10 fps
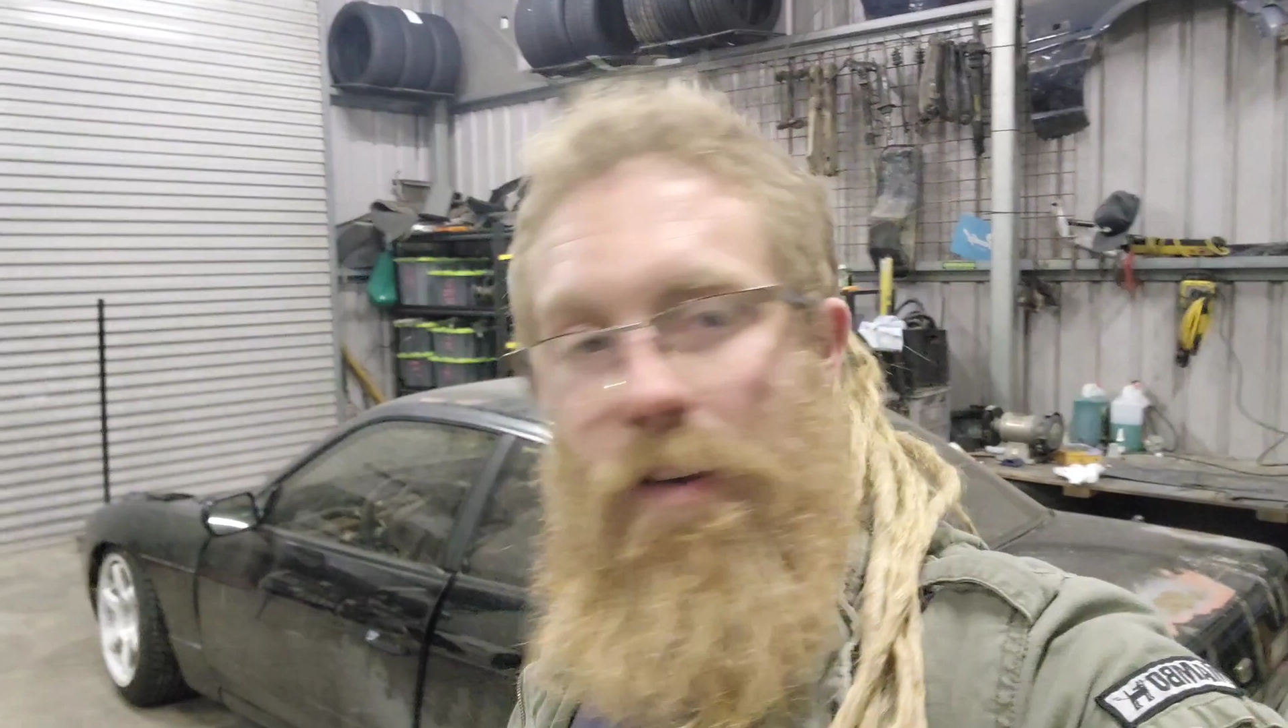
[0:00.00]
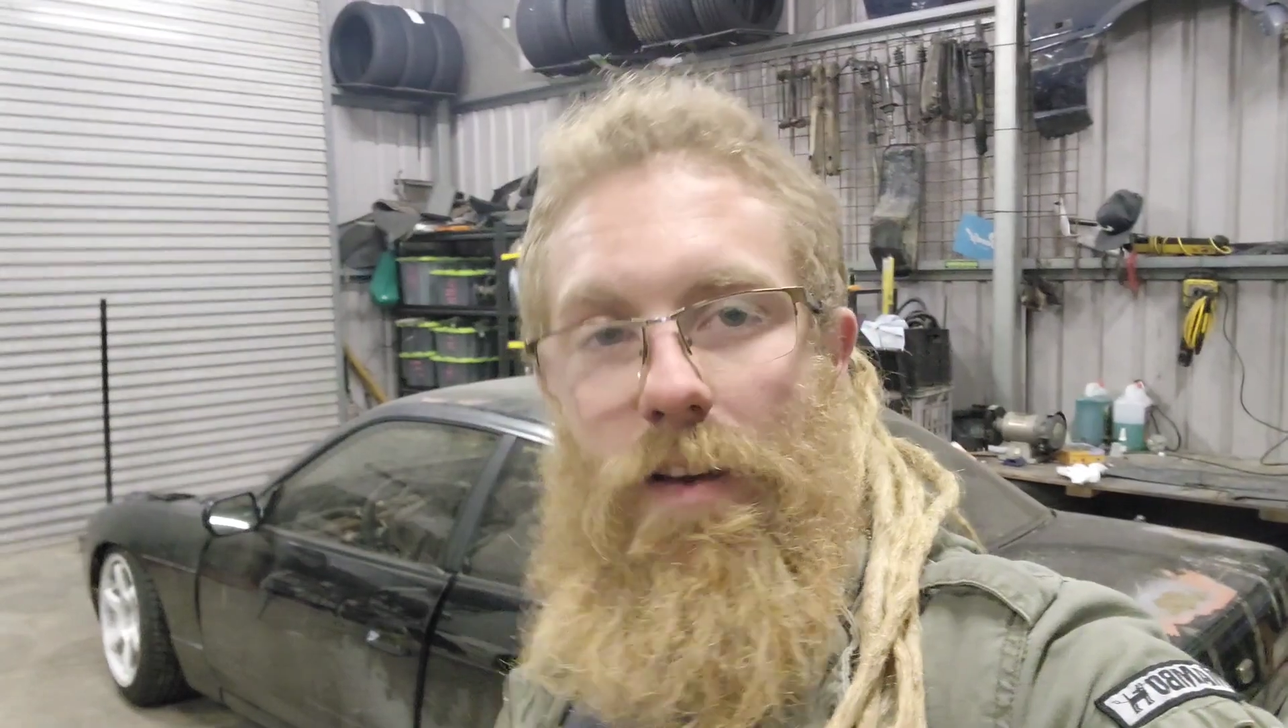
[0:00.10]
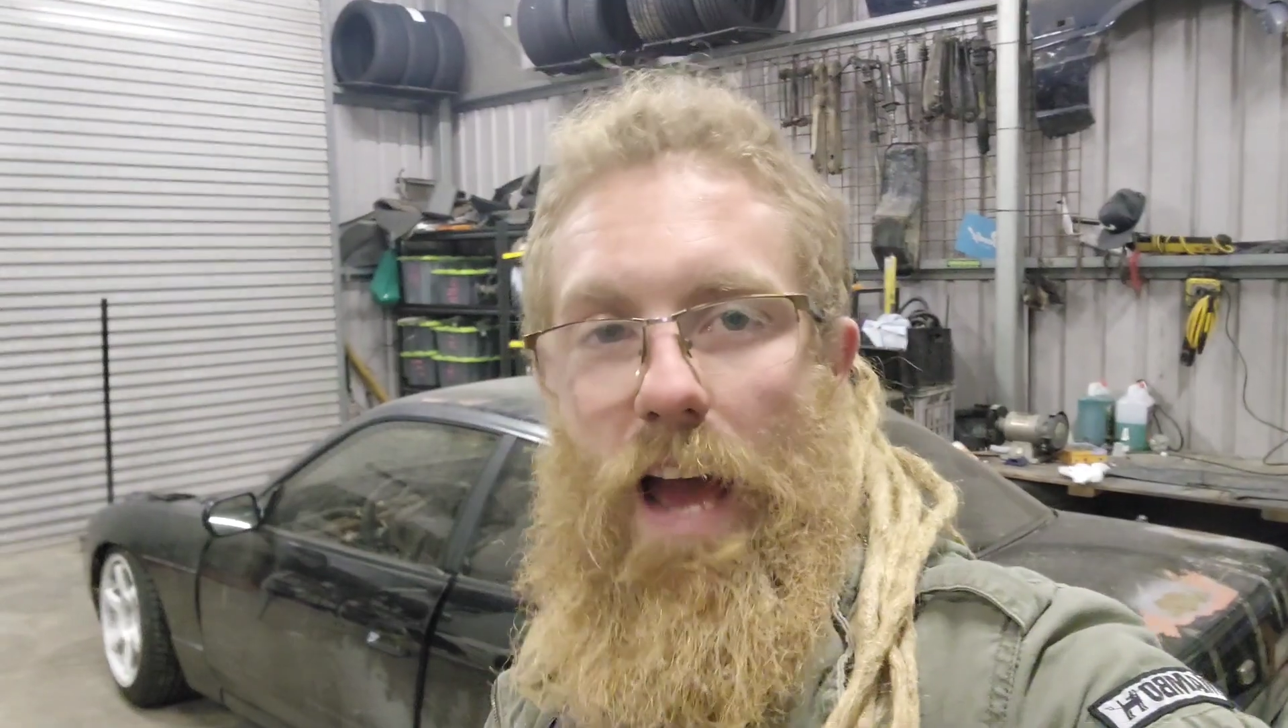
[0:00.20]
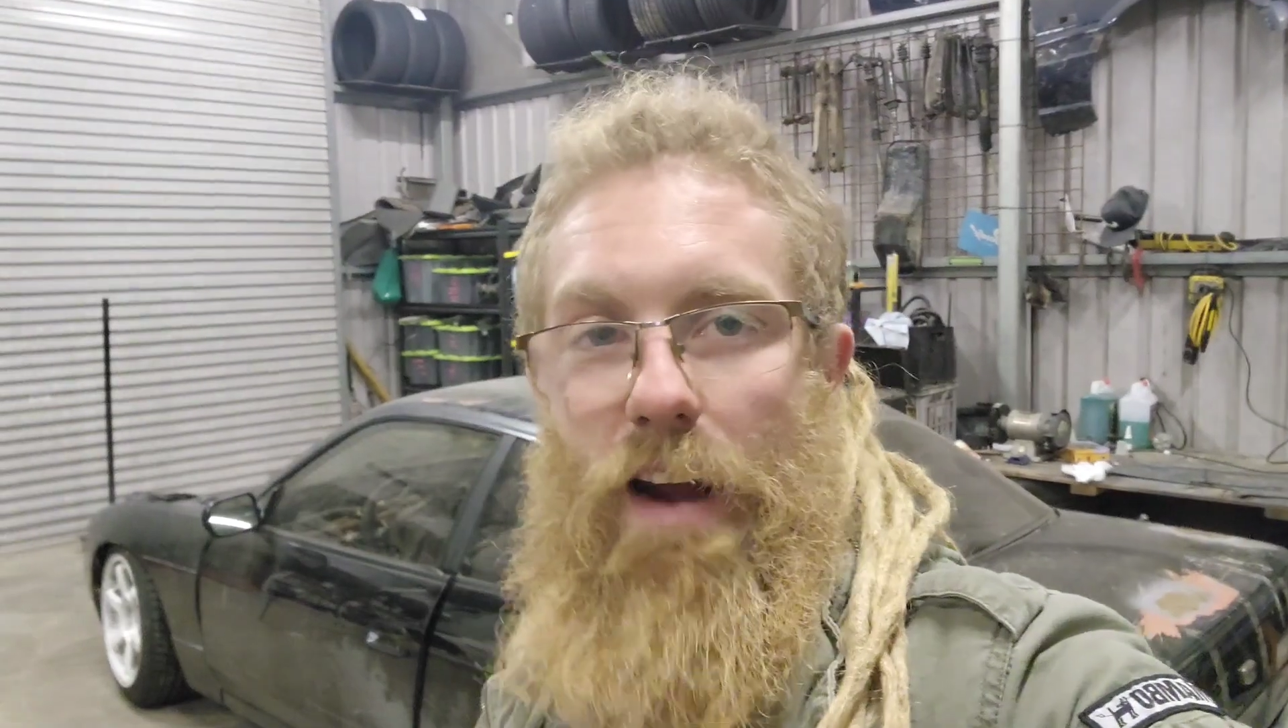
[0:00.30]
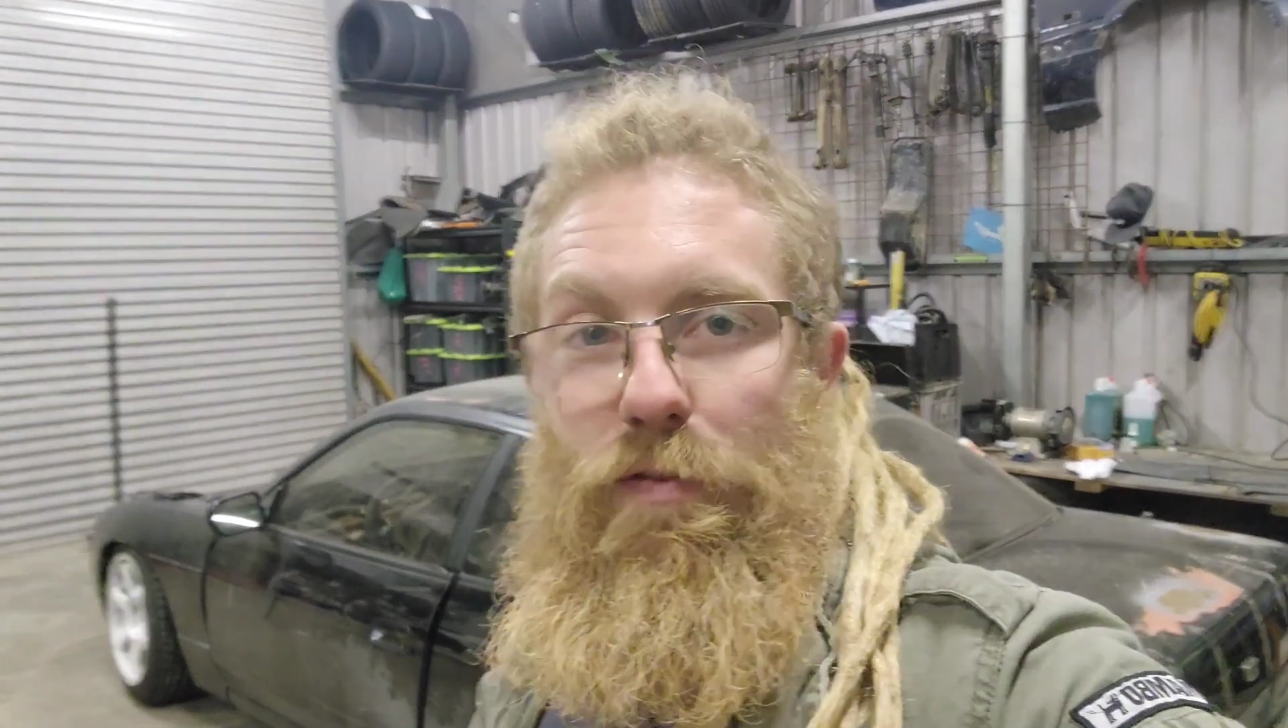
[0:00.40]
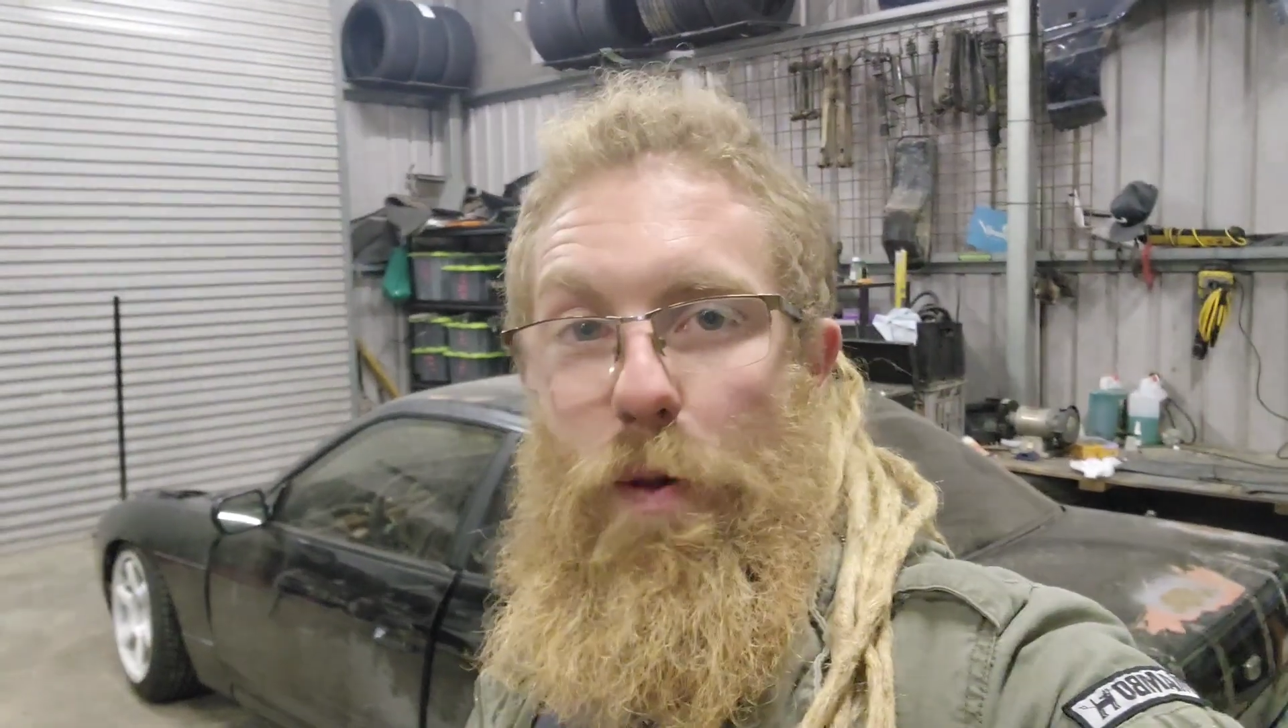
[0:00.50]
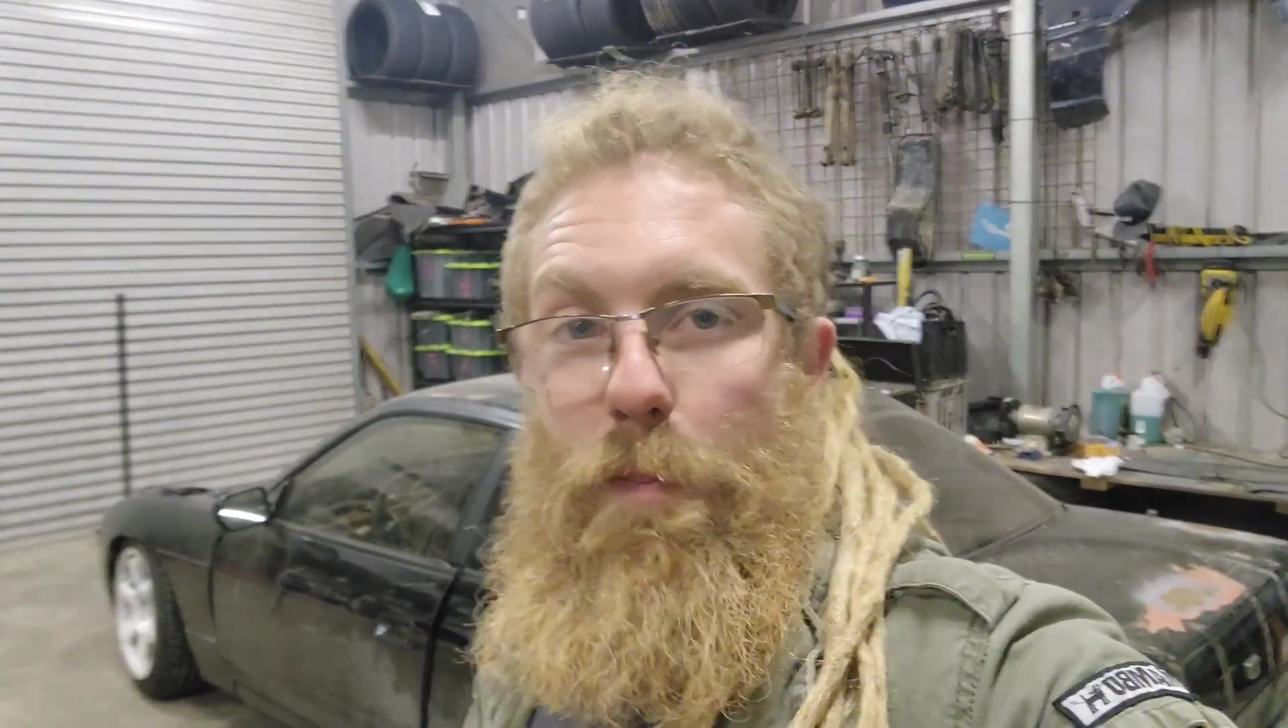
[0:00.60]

Had a few